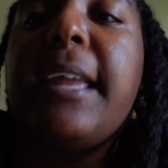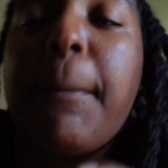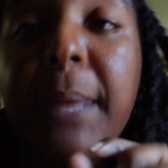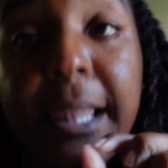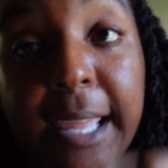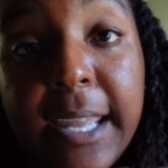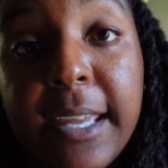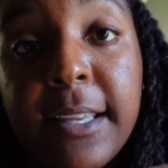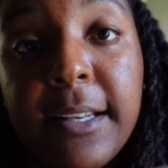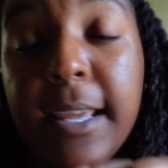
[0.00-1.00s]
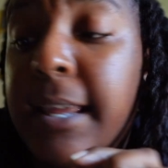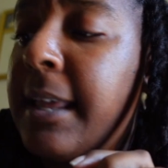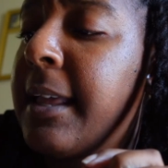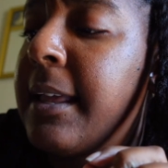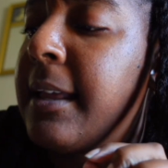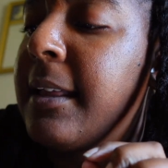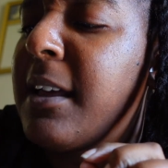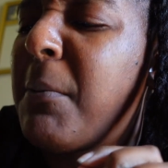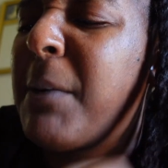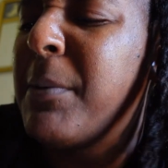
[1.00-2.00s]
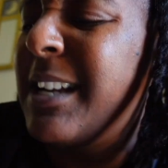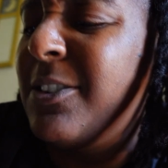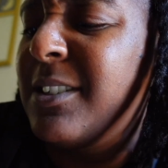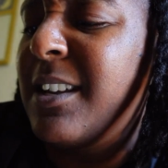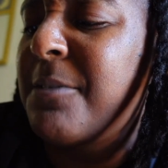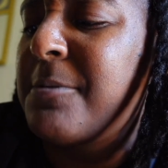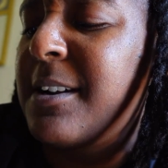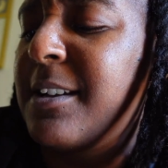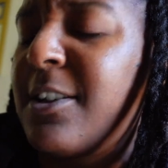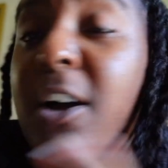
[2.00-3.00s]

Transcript: Himalayan. Am I pronouncing that right?